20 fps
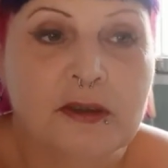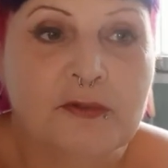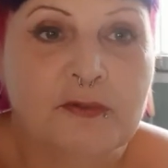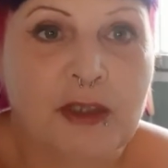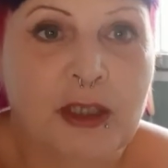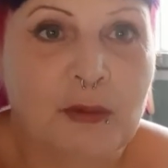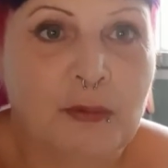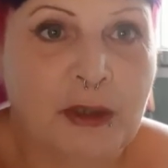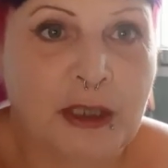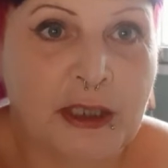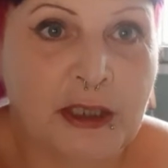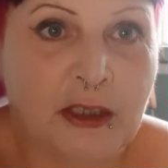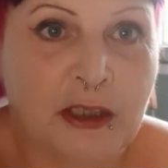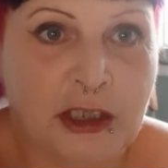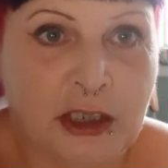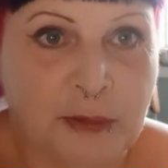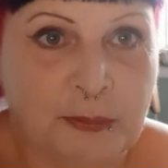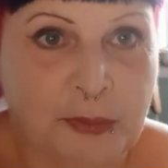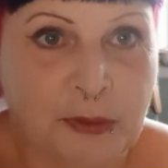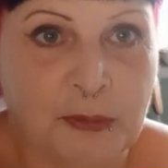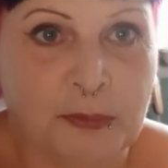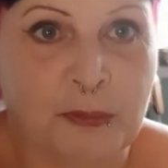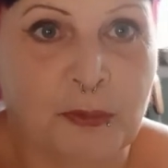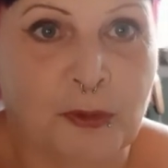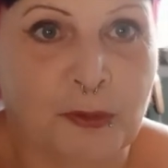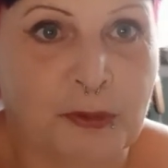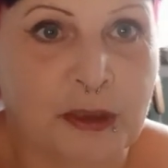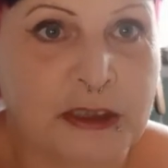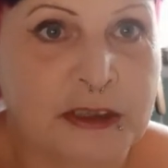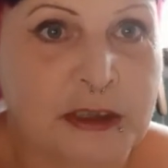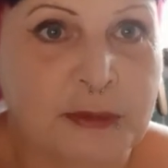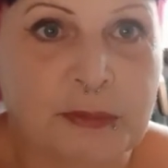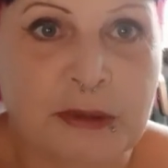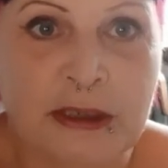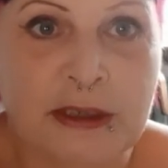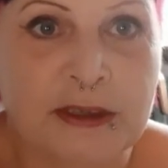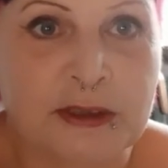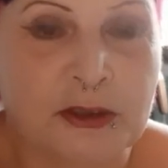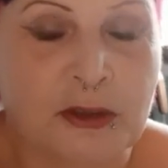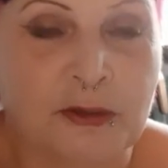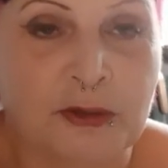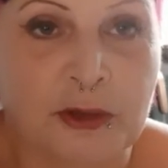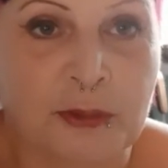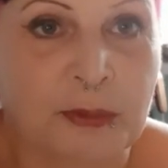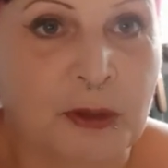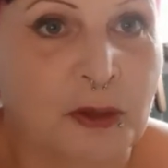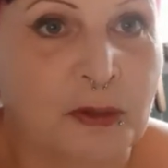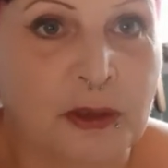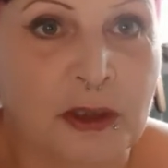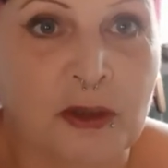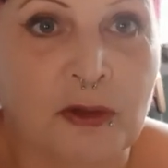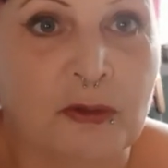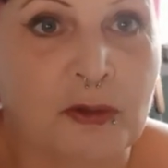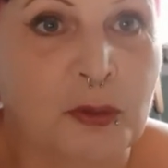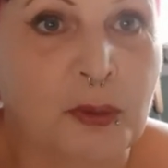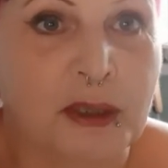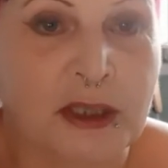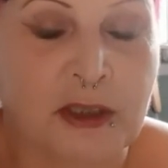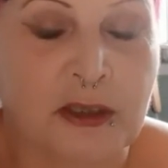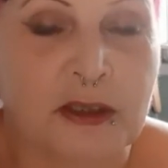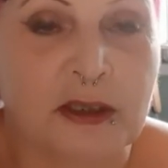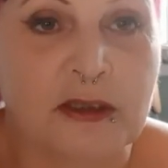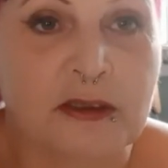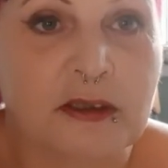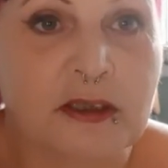That way I can put more recipes on the blog a lot quicker.